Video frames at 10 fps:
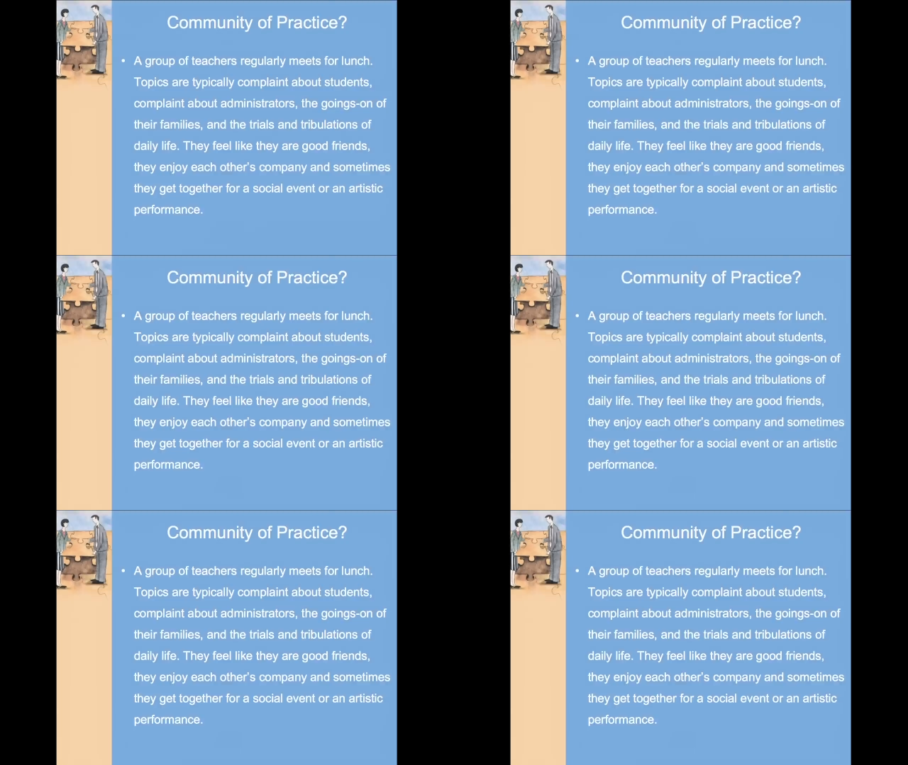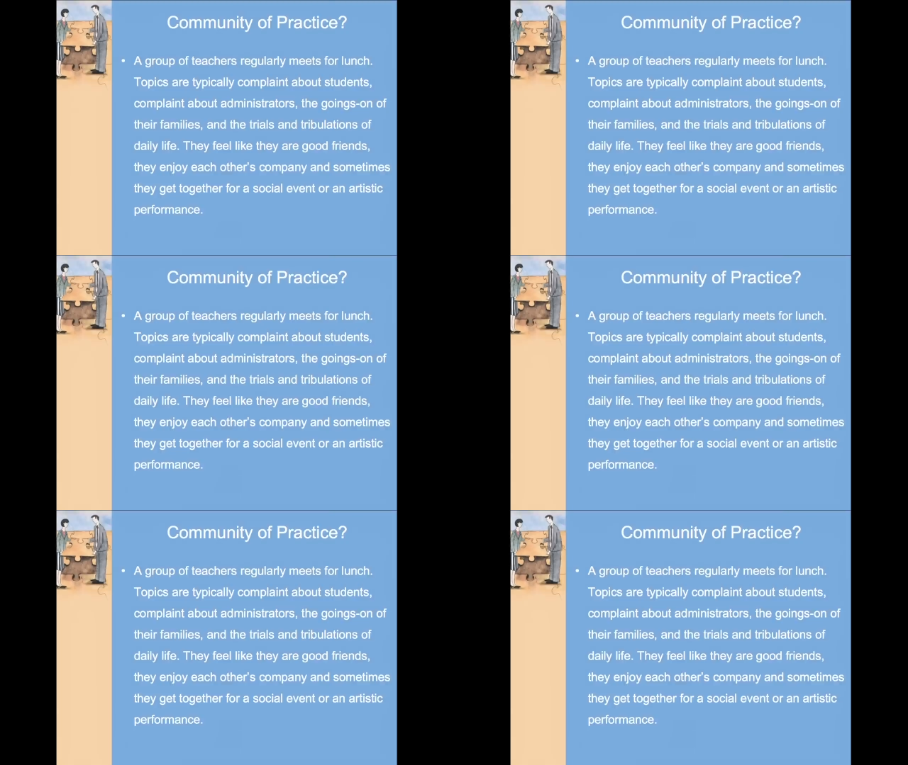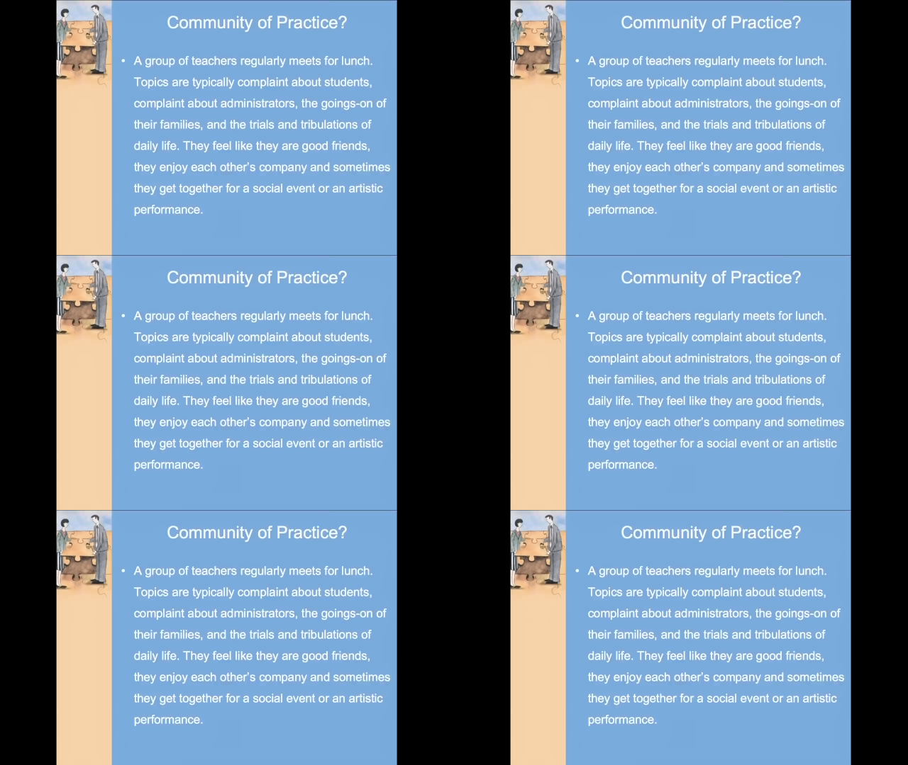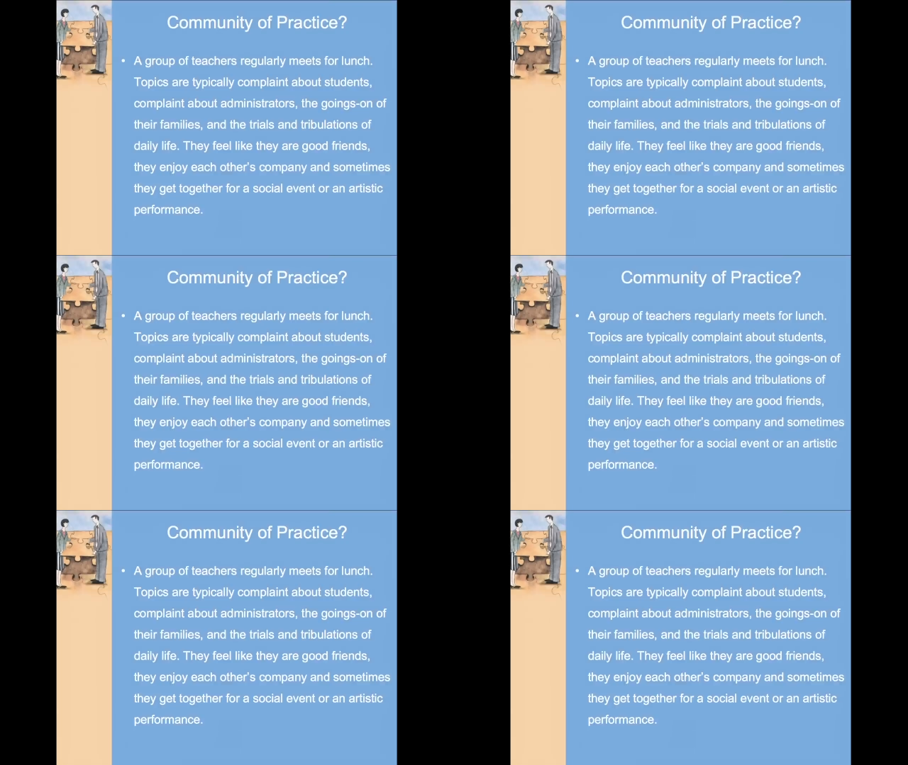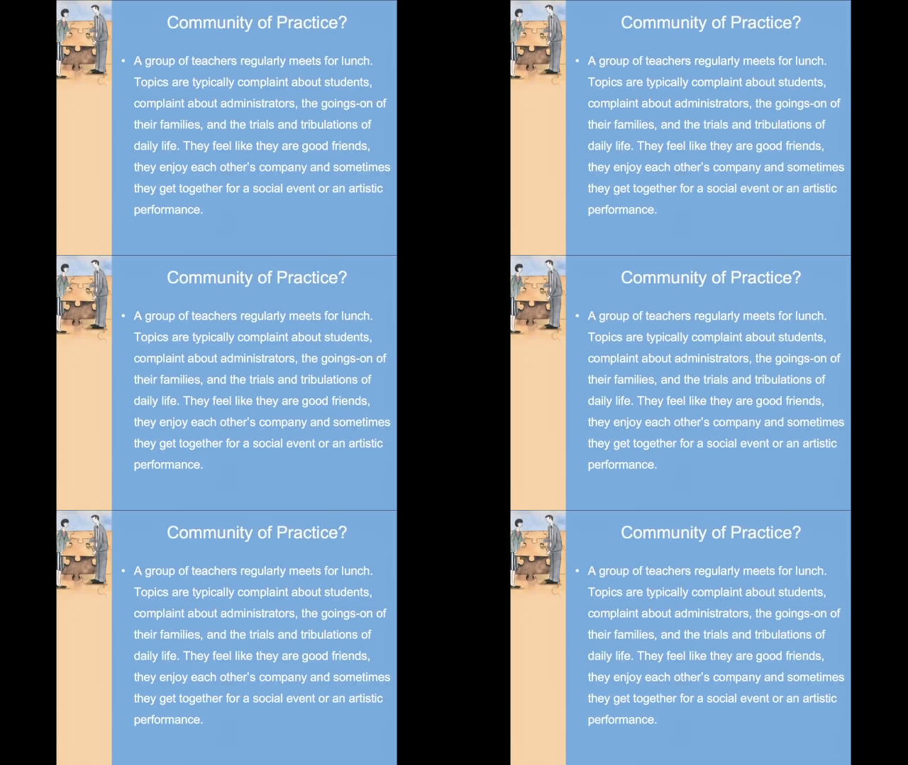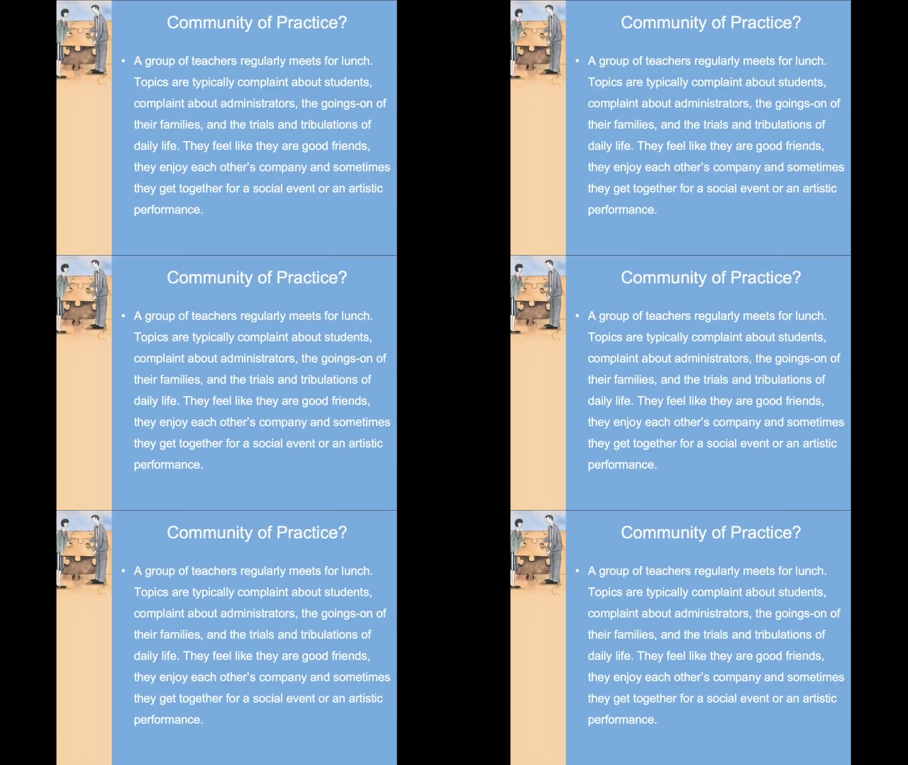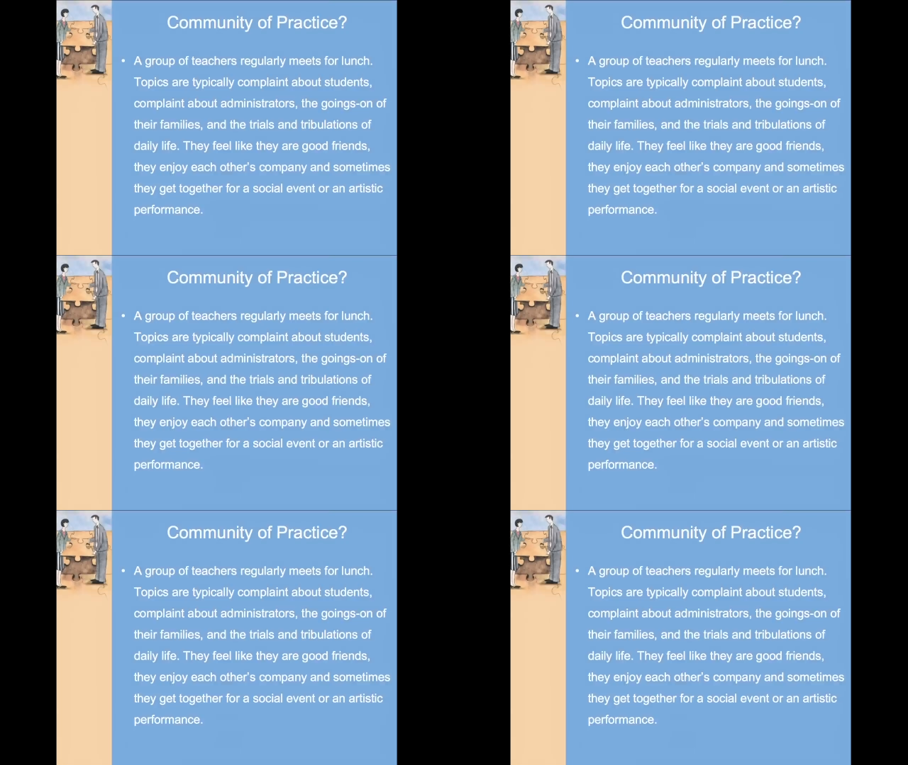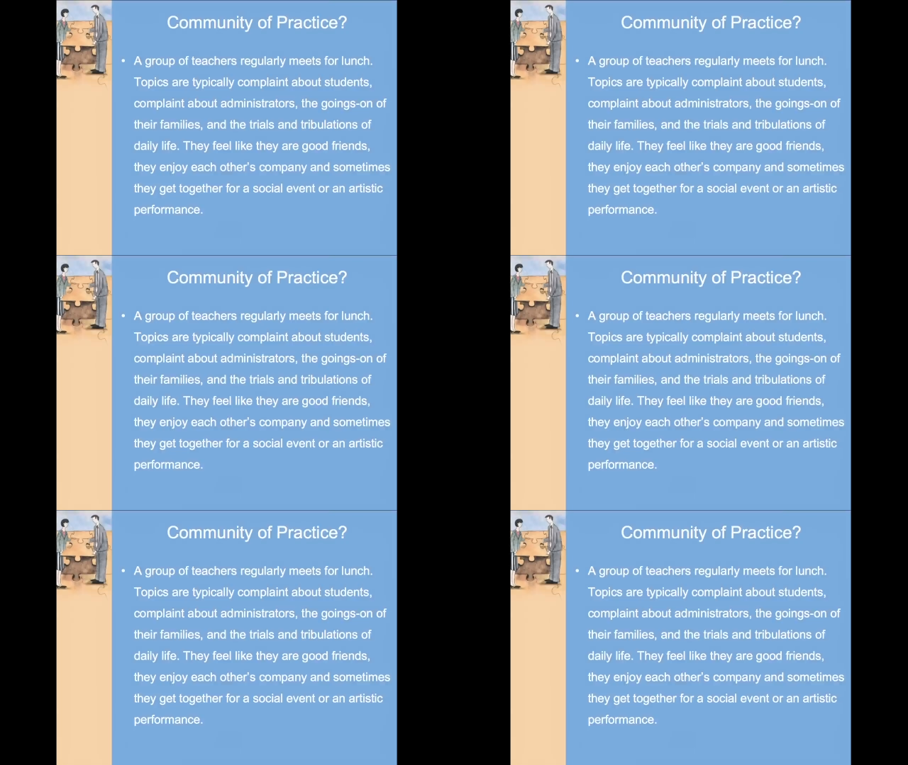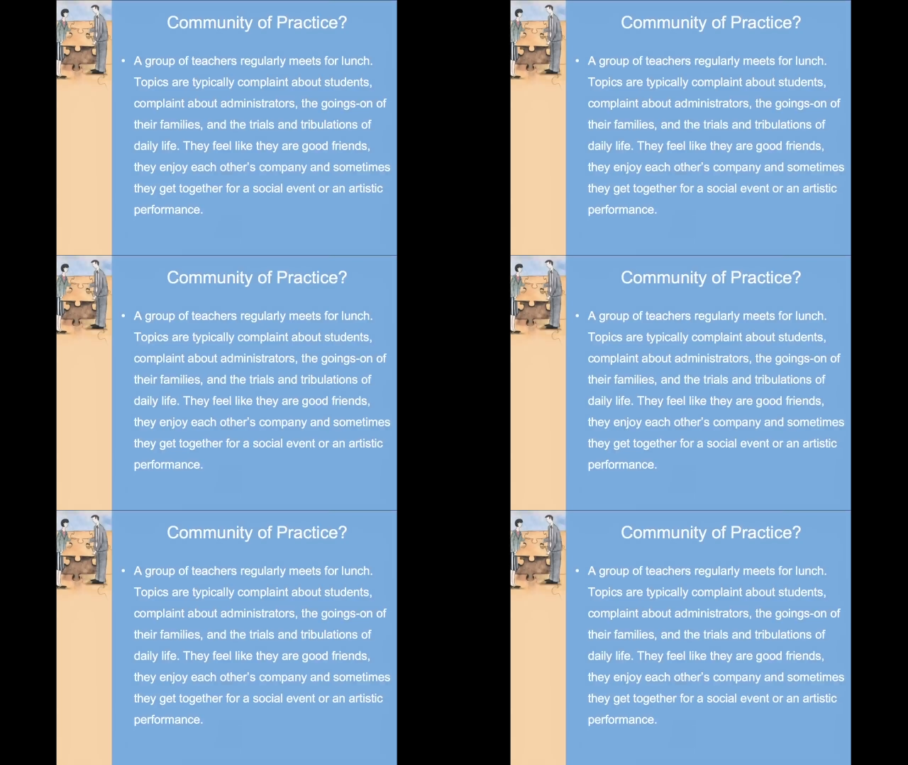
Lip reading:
Nobody's mouth can be seen.